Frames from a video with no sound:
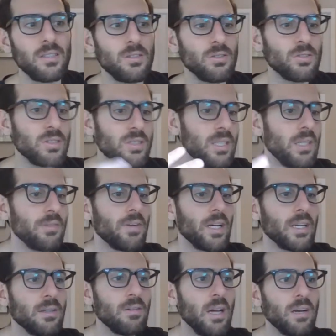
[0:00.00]
And you'll see
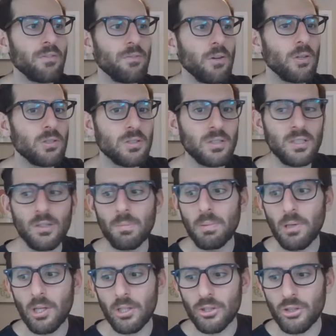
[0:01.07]
like a lot of folks still
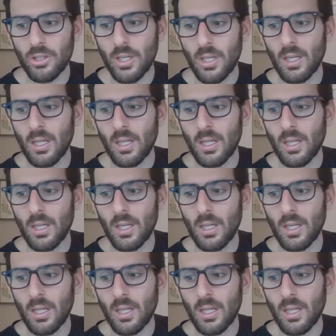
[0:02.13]
push